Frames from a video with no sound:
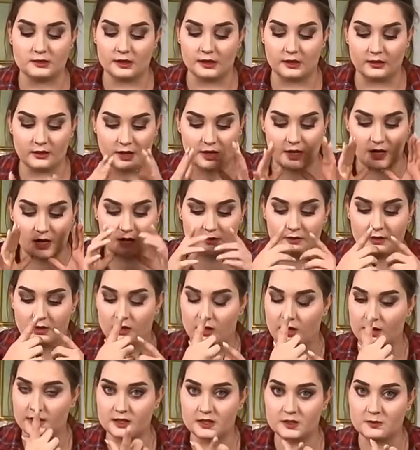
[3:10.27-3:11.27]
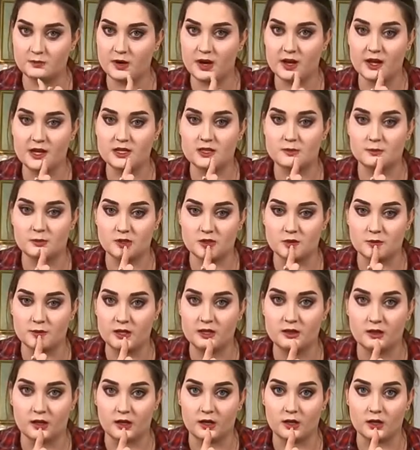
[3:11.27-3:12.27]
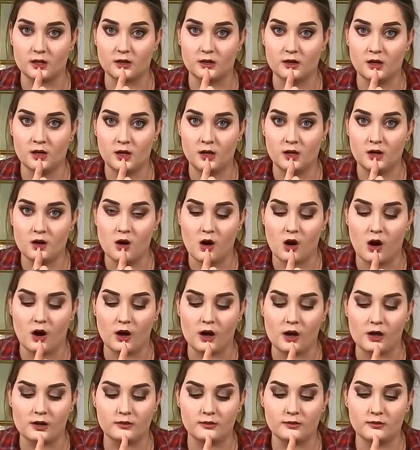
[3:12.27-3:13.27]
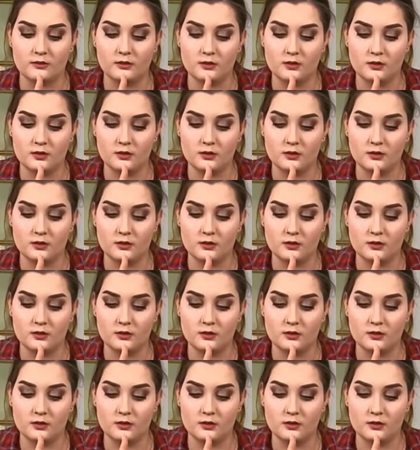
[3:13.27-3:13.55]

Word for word: Like they have a lot of space between there on